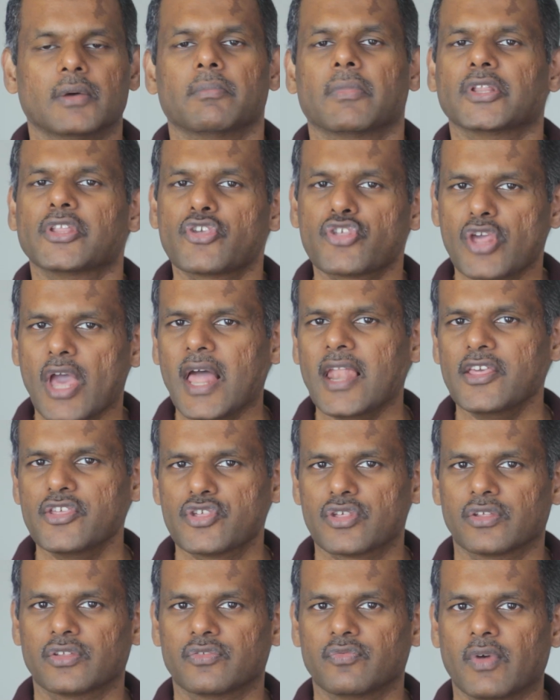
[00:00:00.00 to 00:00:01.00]
But the
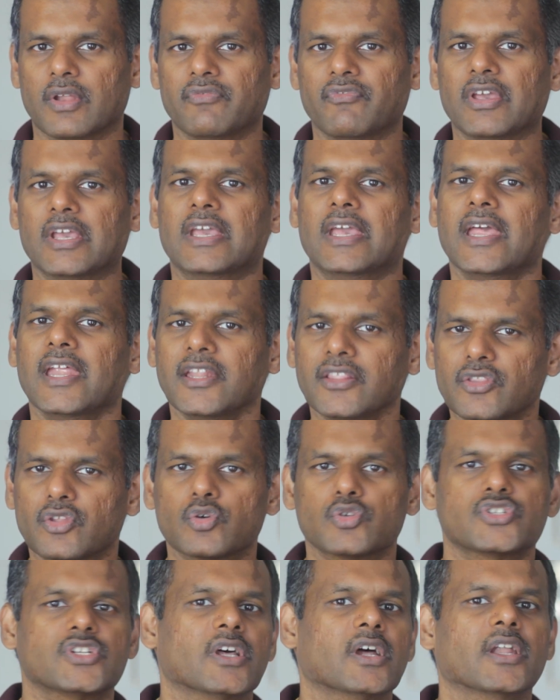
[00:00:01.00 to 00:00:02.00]
challenge is when we hit
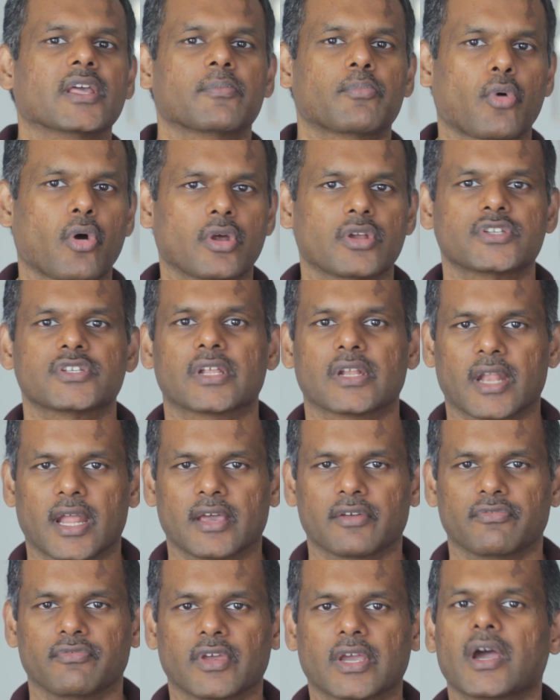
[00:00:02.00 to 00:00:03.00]
those turning points in
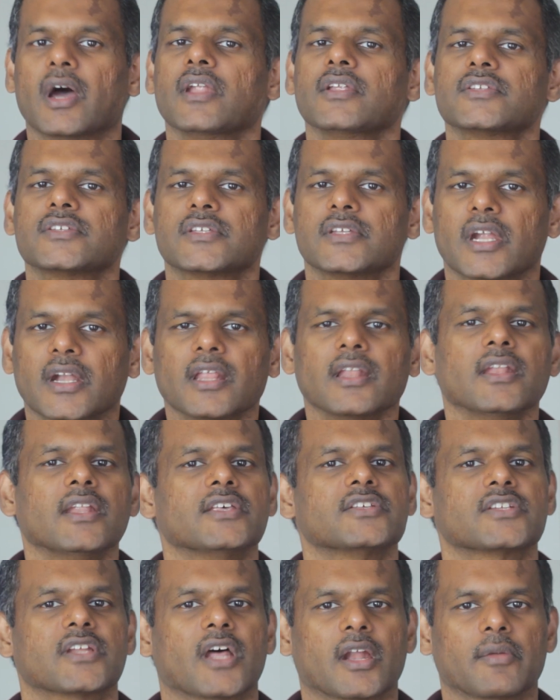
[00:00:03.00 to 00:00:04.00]
life, we can't
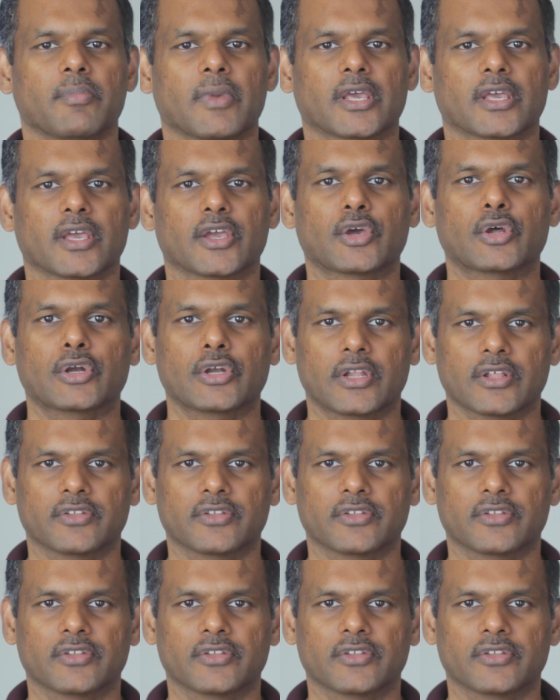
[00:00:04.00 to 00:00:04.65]
suddenly start making good